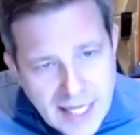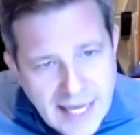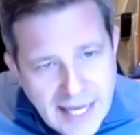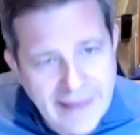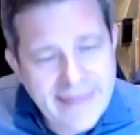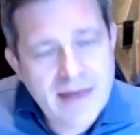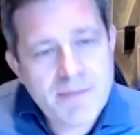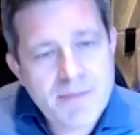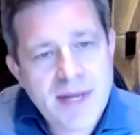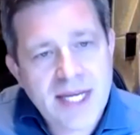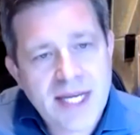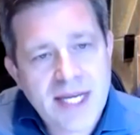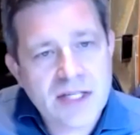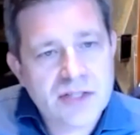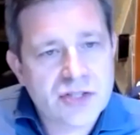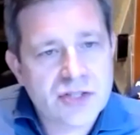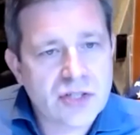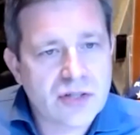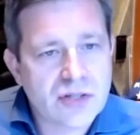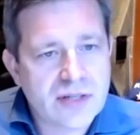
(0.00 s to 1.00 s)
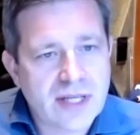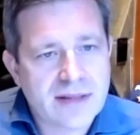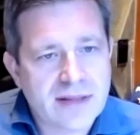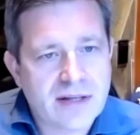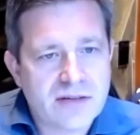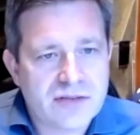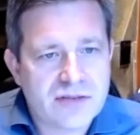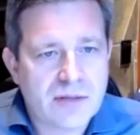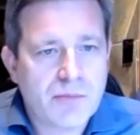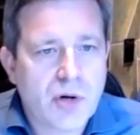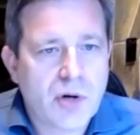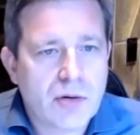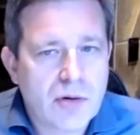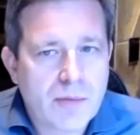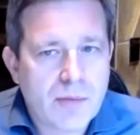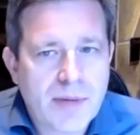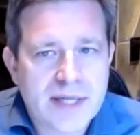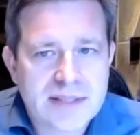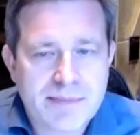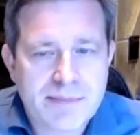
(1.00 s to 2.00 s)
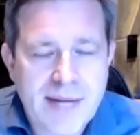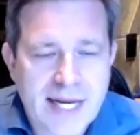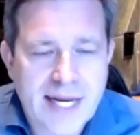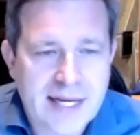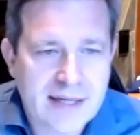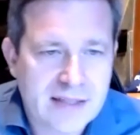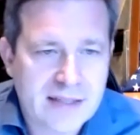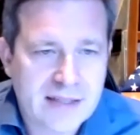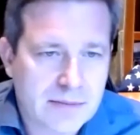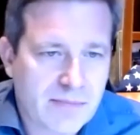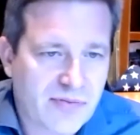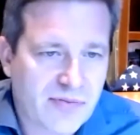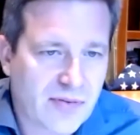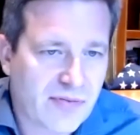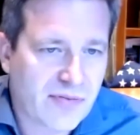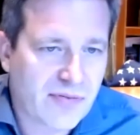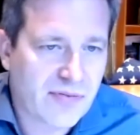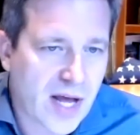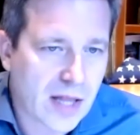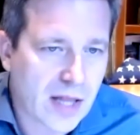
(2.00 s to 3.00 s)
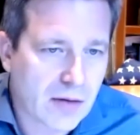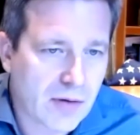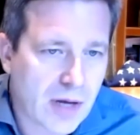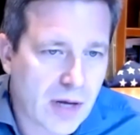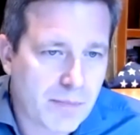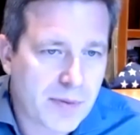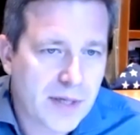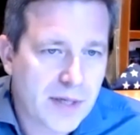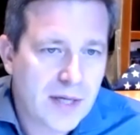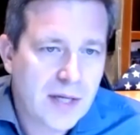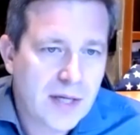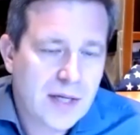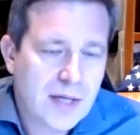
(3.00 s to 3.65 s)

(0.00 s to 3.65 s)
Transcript: And then making sure that there's a more robust mechanism for follow up,